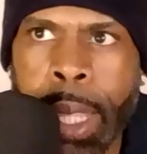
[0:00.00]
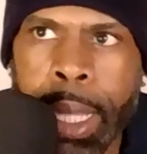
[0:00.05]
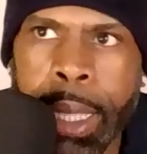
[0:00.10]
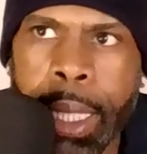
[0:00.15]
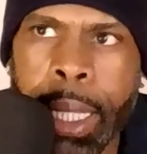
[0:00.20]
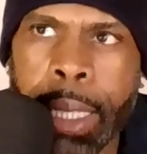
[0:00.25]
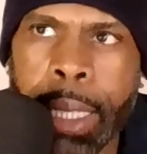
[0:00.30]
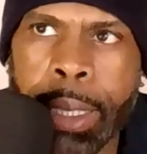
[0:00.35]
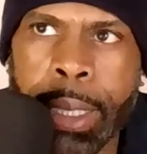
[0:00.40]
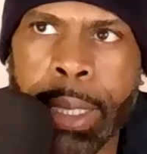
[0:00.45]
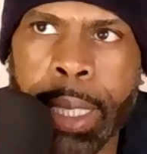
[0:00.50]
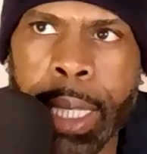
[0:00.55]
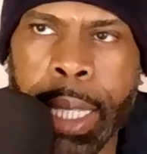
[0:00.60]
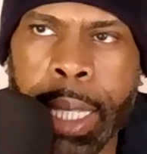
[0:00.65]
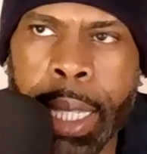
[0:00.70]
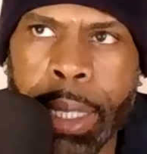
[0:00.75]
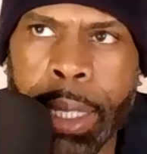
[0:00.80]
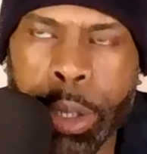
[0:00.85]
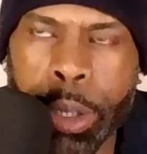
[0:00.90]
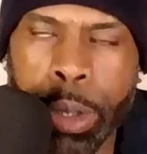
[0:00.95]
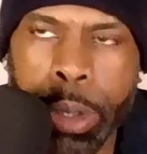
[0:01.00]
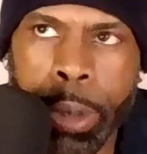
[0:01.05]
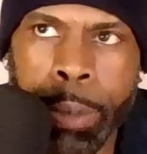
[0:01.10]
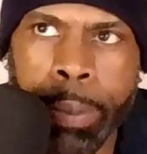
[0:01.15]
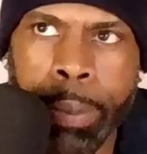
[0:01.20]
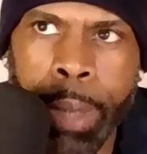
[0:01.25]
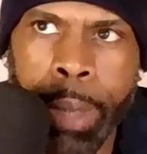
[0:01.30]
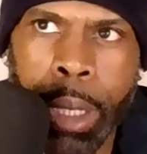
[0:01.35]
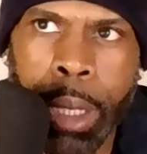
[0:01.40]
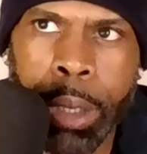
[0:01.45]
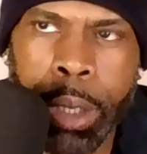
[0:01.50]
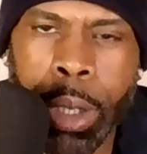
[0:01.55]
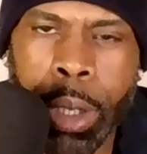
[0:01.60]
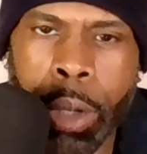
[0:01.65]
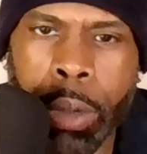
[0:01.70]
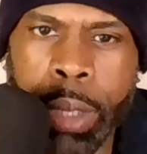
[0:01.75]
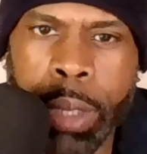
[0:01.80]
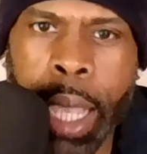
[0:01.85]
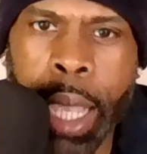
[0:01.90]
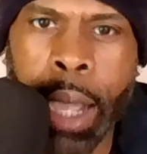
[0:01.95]
This list
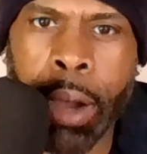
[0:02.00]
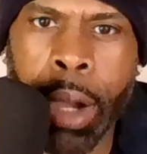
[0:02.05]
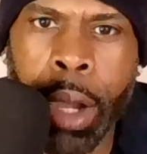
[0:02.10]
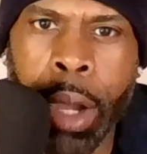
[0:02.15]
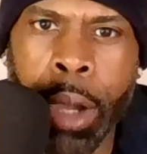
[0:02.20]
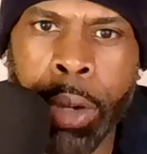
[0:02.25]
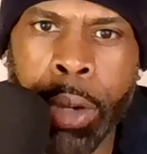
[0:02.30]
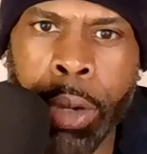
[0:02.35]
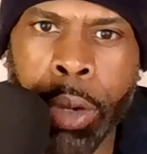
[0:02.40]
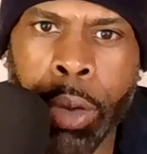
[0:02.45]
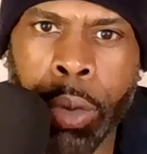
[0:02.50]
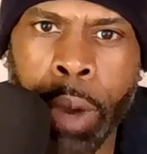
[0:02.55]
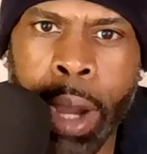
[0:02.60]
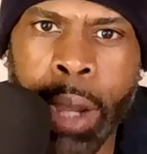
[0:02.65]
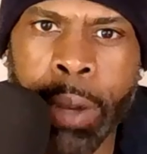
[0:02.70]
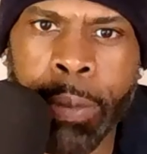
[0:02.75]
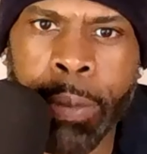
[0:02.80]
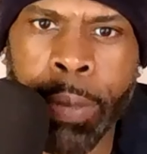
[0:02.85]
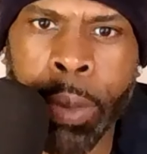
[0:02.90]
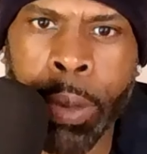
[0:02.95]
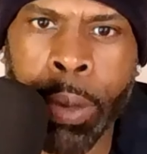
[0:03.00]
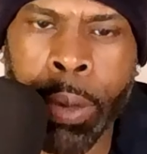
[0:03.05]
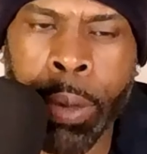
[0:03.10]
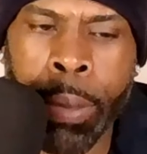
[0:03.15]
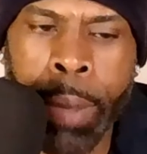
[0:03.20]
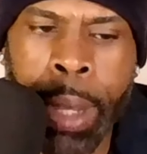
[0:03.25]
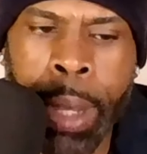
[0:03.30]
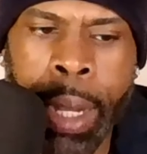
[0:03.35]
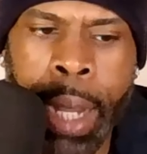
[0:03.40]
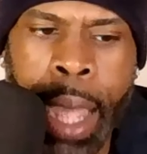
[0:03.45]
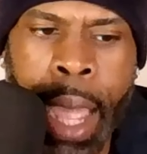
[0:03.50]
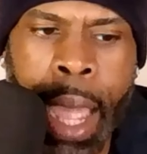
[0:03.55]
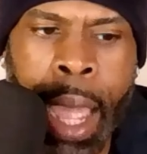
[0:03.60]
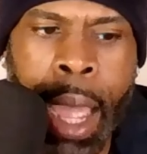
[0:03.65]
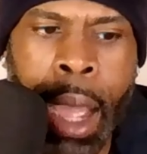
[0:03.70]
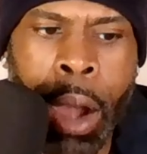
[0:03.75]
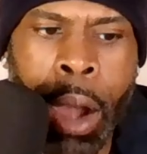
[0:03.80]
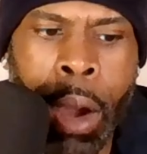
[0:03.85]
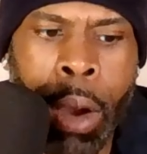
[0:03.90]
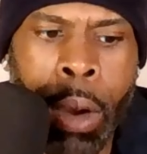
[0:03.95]
shows how ungrateful and
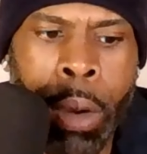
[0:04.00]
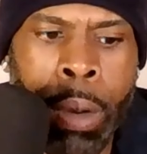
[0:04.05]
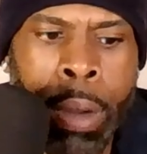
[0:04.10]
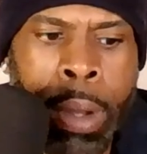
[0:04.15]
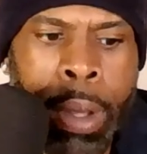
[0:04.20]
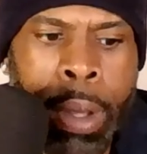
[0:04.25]
how